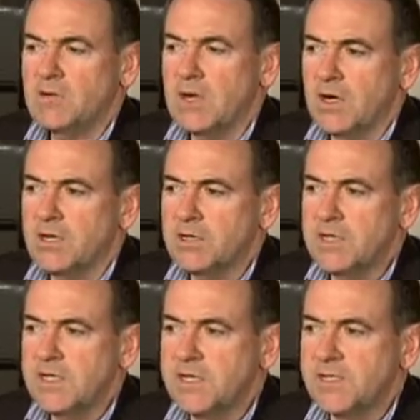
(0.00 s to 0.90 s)
Elkhart
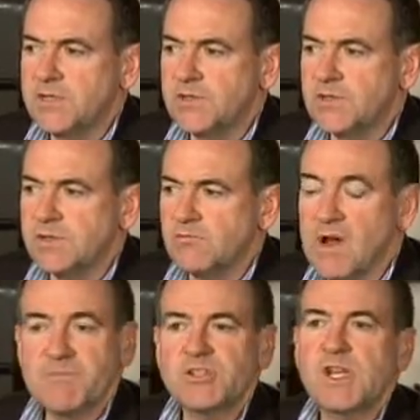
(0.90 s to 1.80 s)
is
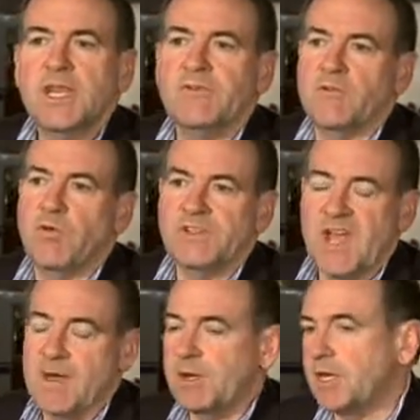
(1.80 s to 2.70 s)
representative of
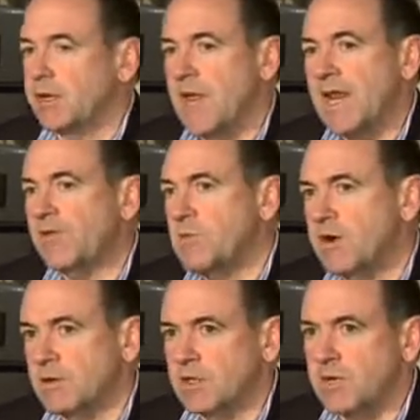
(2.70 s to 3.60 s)
what's happening in a lot of
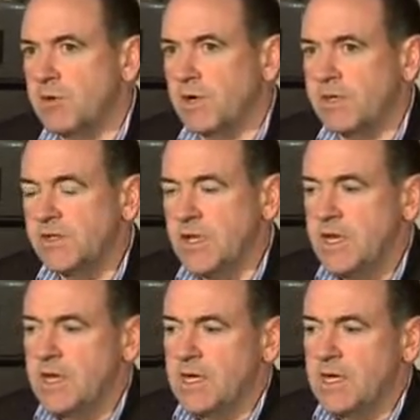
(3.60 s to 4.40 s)
American communities.